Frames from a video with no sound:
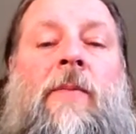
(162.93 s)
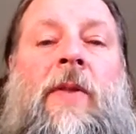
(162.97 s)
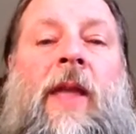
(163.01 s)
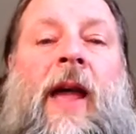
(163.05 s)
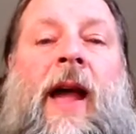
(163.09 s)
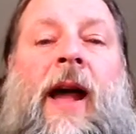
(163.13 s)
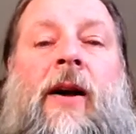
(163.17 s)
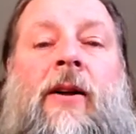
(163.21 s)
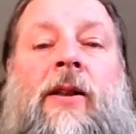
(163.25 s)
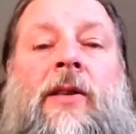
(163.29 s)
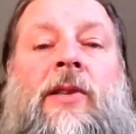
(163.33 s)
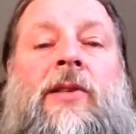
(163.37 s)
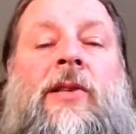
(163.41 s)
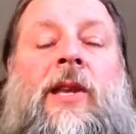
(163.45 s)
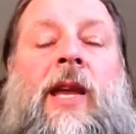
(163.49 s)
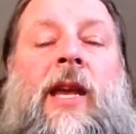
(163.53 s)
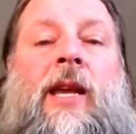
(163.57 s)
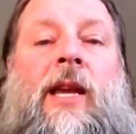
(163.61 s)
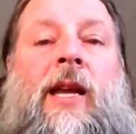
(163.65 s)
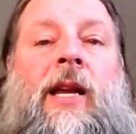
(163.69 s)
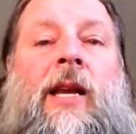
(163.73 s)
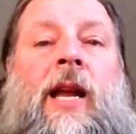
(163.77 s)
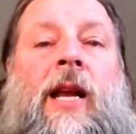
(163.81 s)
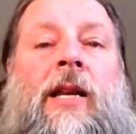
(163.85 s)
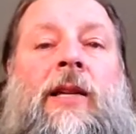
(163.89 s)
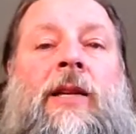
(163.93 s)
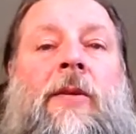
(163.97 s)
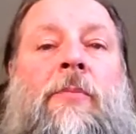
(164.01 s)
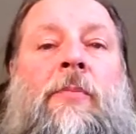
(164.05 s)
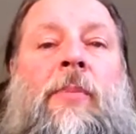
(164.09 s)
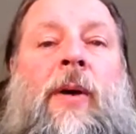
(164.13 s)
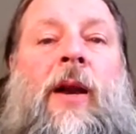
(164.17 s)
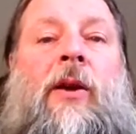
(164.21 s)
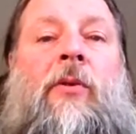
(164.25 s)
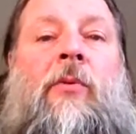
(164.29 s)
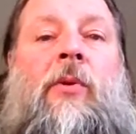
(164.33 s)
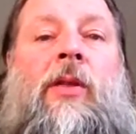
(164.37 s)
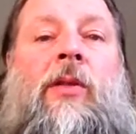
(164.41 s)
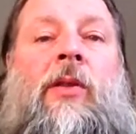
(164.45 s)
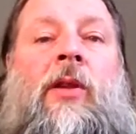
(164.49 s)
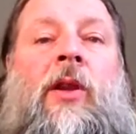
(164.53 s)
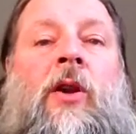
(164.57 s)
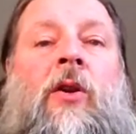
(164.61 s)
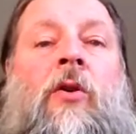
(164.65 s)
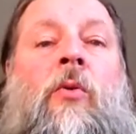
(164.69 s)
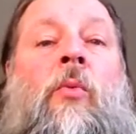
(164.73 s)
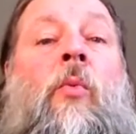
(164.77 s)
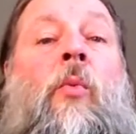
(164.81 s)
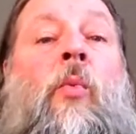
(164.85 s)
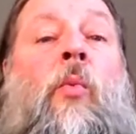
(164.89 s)
how to stay connected better with
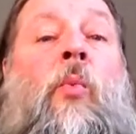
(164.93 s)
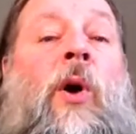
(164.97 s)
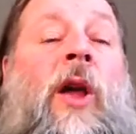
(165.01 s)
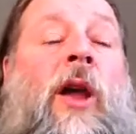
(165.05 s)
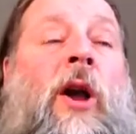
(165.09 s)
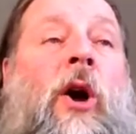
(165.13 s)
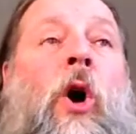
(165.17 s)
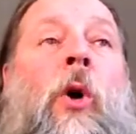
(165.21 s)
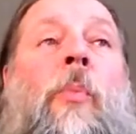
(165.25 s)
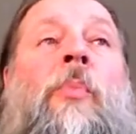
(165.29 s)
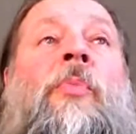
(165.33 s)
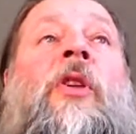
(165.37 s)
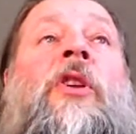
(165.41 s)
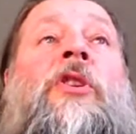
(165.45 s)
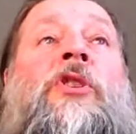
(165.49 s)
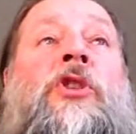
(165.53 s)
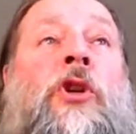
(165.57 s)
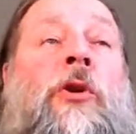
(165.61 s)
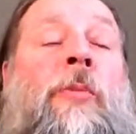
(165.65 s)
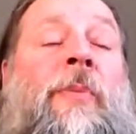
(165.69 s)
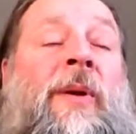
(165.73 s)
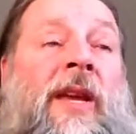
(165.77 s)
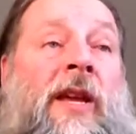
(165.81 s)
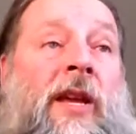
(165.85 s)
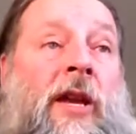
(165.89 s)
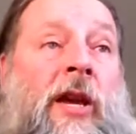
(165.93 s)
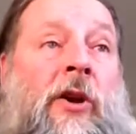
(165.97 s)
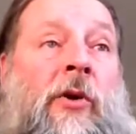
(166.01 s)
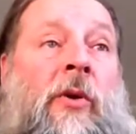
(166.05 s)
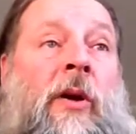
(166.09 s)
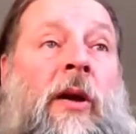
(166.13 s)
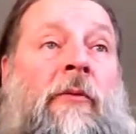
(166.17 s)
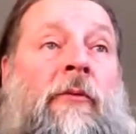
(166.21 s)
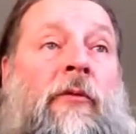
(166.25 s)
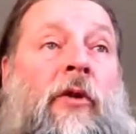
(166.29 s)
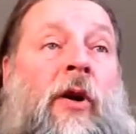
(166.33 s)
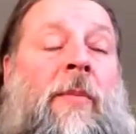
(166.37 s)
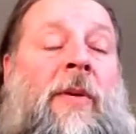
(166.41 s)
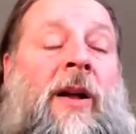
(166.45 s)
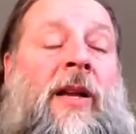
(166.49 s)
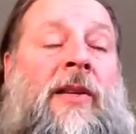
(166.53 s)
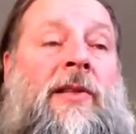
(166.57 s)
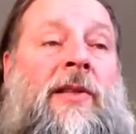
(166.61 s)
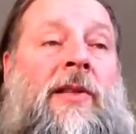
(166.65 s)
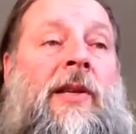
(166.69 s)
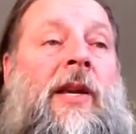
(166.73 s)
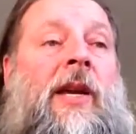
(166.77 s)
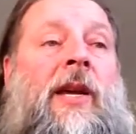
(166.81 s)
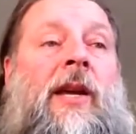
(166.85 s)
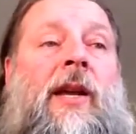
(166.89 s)
you. We hope that you'll be hearing from
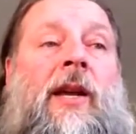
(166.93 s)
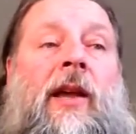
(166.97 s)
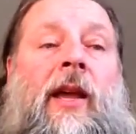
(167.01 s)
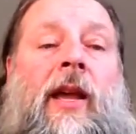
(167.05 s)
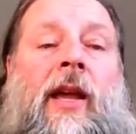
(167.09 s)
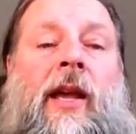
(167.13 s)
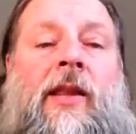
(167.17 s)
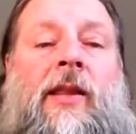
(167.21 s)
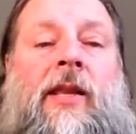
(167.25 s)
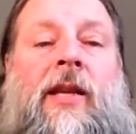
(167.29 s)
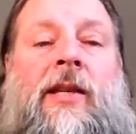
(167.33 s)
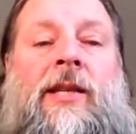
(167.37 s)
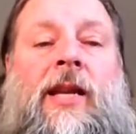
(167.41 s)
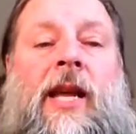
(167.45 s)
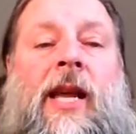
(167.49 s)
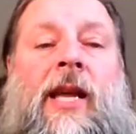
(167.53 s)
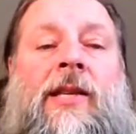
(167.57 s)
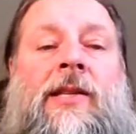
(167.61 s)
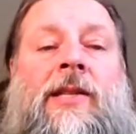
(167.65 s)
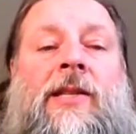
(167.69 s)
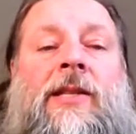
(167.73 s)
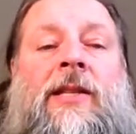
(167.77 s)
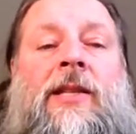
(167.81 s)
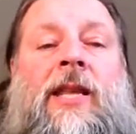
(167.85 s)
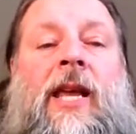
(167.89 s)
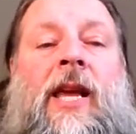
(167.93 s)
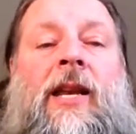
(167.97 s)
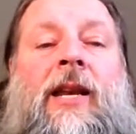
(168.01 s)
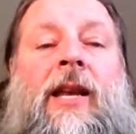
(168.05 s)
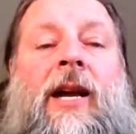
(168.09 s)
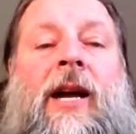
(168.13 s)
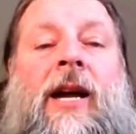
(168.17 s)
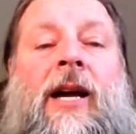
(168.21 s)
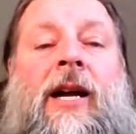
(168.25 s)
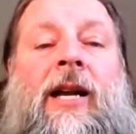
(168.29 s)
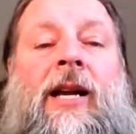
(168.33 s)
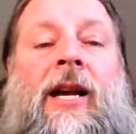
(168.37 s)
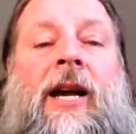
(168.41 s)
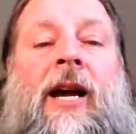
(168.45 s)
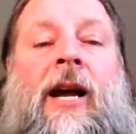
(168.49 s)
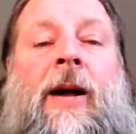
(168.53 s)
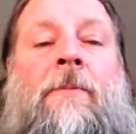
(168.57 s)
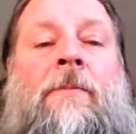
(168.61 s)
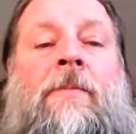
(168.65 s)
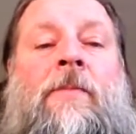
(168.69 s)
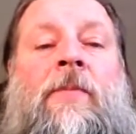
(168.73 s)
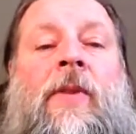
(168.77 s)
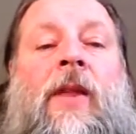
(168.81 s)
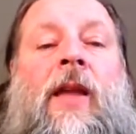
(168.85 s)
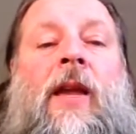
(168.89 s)
us in the days that
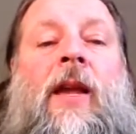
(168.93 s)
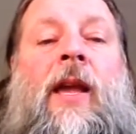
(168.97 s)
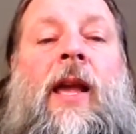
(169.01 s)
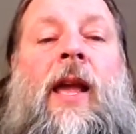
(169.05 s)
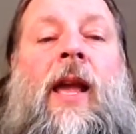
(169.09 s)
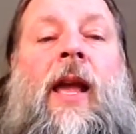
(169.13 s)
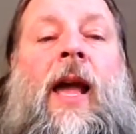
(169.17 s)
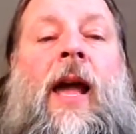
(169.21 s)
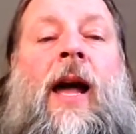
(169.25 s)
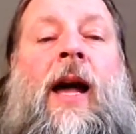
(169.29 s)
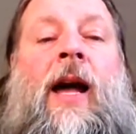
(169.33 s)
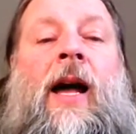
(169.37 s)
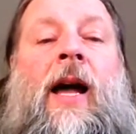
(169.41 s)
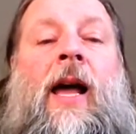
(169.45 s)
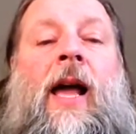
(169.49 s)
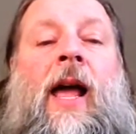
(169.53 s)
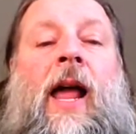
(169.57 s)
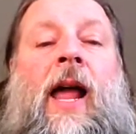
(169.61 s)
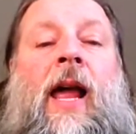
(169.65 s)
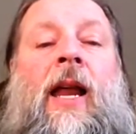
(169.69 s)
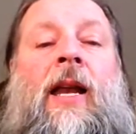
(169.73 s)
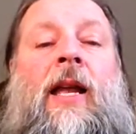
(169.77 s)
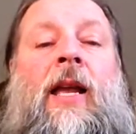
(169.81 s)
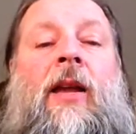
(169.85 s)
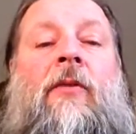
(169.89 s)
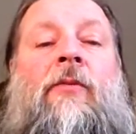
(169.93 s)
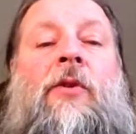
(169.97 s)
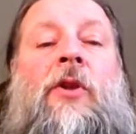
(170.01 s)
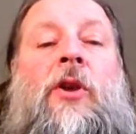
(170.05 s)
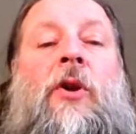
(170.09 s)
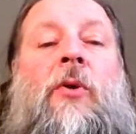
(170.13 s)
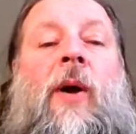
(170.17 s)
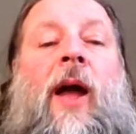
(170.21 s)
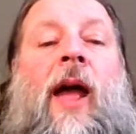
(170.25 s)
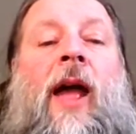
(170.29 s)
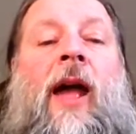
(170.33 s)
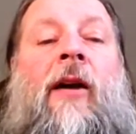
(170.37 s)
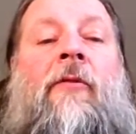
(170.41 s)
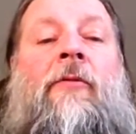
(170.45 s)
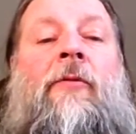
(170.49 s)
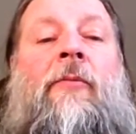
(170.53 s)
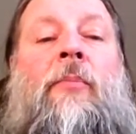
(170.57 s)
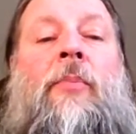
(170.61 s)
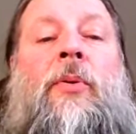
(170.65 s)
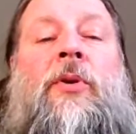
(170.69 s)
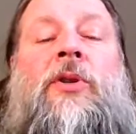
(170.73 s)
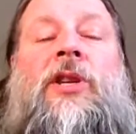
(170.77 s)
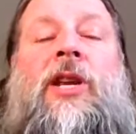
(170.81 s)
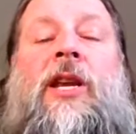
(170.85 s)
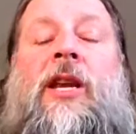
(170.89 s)
come. And if you have
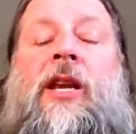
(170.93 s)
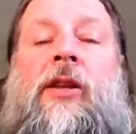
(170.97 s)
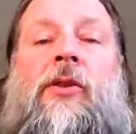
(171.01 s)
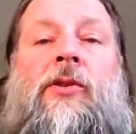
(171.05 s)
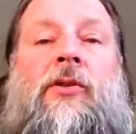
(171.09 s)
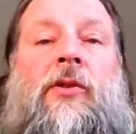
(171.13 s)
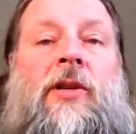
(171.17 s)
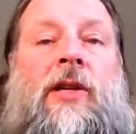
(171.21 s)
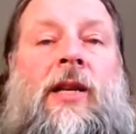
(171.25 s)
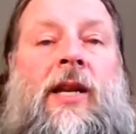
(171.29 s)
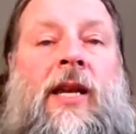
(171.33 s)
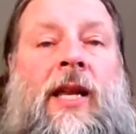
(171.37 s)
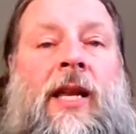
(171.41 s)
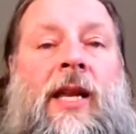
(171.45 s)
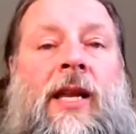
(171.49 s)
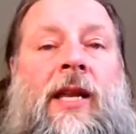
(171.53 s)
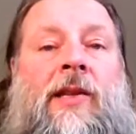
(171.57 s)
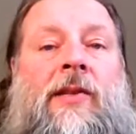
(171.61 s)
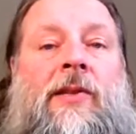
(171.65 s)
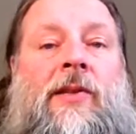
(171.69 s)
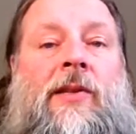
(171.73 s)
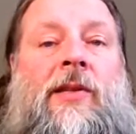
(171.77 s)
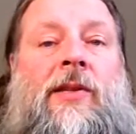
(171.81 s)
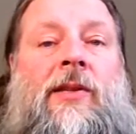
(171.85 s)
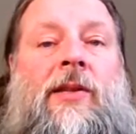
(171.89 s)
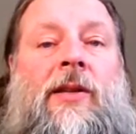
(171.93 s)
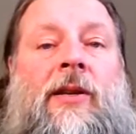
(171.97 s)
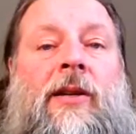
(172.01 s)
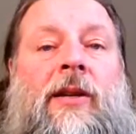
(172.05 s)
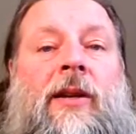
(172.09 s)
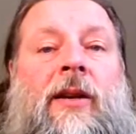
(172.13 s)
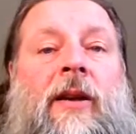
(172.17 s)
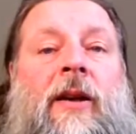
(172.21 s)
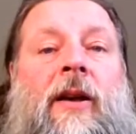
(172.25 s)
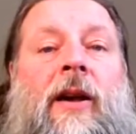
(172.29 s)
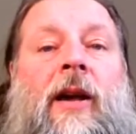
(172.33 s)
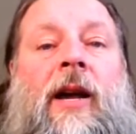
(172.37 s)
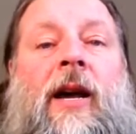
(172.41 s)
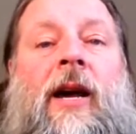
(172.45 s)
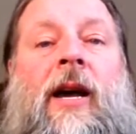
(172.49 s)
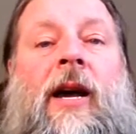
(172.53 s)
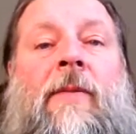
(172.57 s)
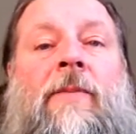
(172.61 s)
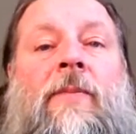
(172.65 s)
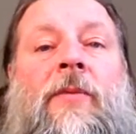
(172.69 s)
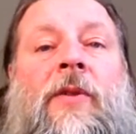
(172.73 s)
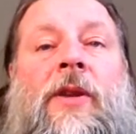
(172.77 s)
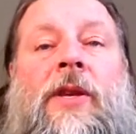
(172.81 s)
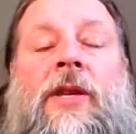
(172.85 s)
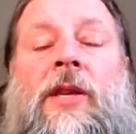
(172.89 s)
particular needs
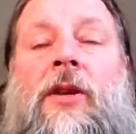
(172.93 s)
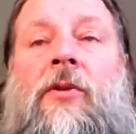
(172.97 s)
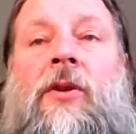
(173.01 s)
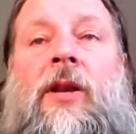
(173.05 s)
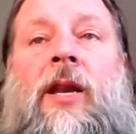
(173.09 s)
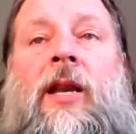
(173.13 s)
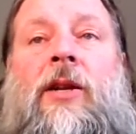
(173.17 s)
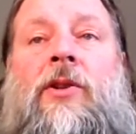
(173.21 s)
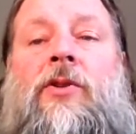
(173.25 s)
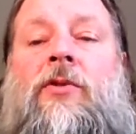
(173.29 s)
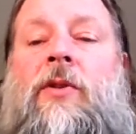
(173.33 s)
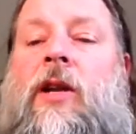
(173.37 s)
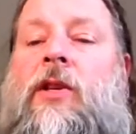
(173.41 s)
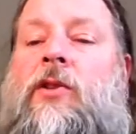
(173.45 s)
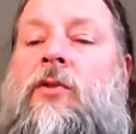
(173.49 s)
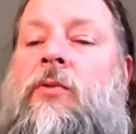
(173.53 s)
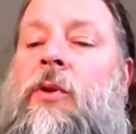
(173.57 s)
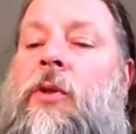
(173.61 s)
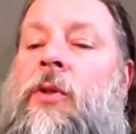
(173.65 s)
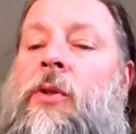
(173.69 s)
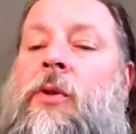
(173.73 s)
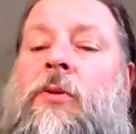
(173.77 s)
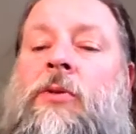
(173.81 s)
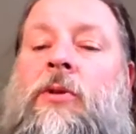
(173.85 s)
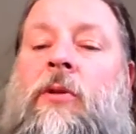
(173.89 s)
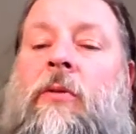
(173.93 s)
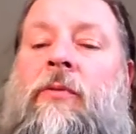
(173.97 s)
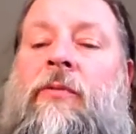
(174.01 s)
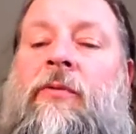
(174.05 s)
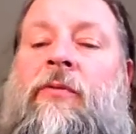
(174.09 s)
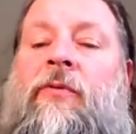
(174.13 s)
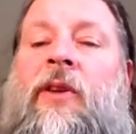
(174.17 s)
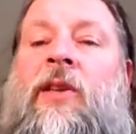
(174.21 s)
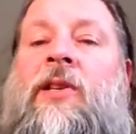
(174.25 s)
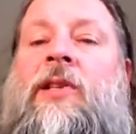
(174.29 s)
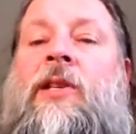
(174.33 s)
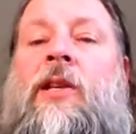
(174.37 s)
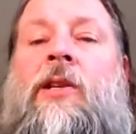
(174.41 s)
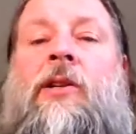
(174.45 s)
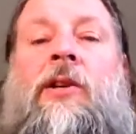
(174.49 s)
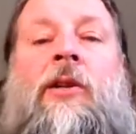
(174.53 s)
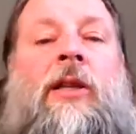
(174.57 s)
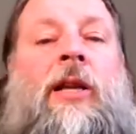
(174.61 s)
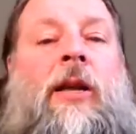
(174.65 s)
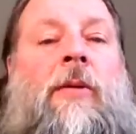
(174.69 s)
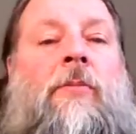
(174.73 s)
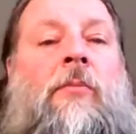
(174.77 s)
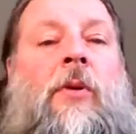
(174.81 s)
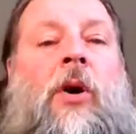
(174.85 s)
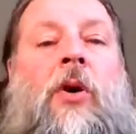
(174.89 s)
that you need addressed, whether those are
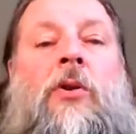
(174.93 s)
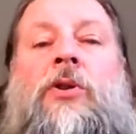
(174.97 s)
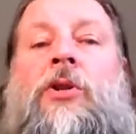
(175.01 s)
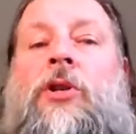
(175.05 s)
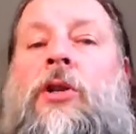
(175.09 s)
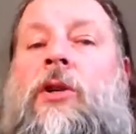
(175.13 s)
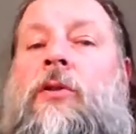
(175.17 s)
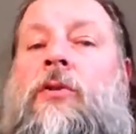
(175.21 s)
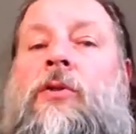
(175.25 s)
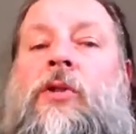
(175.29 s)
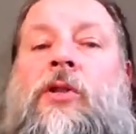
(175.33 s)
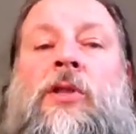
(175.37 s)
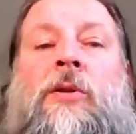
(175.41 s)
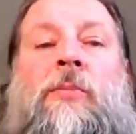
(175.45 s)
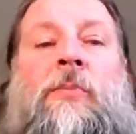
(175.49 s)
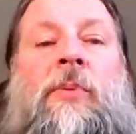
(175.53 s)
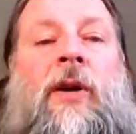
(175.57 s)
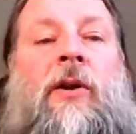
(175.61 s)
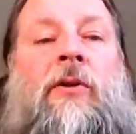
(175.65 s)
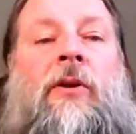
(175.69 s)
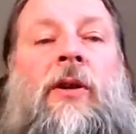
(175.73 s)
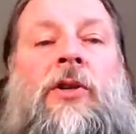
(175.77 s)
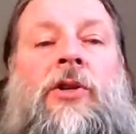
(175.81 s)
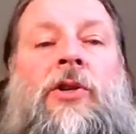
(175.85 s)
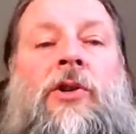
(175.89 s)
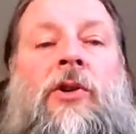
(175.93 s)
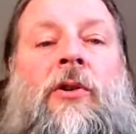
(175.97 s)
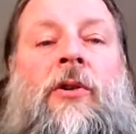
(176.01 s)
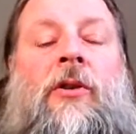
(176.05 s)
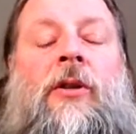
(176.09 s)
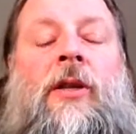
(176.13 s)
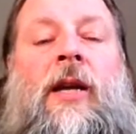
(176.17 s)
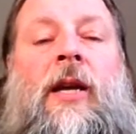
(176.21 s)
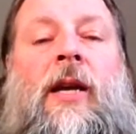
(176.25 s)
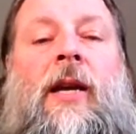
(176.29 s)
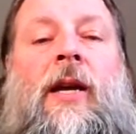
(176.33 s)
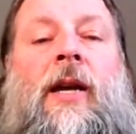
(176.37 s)
physical, emotional, spiritual,